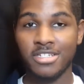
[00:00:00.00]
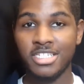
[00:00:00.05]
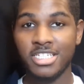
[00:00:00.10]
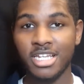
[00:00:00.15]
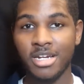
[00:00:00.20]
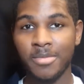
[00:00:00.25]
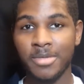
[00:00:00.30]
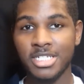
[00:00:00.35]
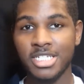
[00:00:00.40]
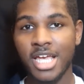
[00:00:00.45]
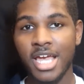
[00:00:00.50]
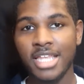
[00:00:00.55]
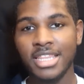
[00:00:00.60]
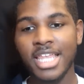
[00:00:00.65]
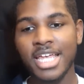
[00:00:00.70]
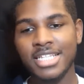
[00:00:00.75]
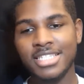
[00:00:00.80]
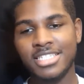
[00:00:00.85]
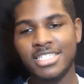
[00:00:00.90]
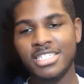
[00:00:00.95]
Sinemas.
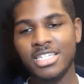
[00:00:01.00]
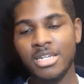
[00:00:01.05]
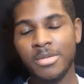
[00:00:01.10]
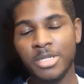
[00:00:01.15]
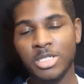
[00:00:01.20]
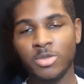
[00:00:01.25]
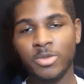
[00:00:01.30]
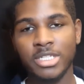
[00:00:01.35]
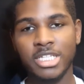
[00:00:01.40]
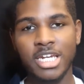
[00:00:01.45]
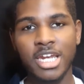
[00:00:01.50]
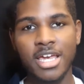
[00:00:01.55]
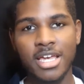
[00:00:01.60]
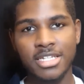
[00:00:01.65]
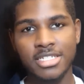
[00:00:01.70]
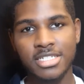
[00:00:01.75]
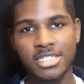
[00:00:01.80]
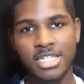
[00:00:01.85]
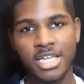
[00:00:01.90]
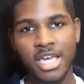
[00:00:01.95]
That's Sinemas with an
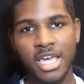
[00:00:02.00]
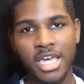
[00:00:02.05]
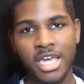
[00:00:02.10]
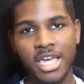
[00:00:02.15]
S.